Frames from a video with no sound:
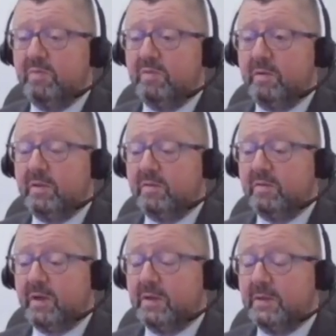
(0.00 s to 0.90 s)
So
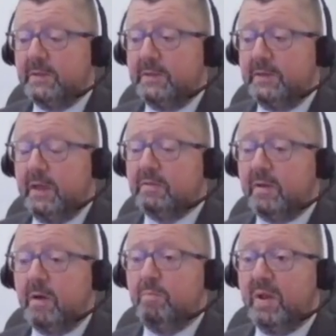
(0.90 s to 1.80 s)
it's a
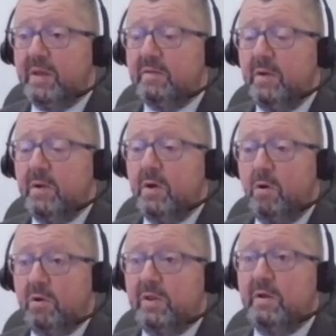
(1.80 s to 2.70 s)
complete
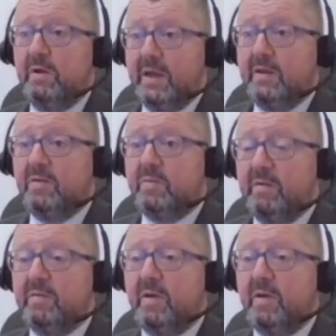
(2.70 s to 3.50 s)
hold in your hand experience,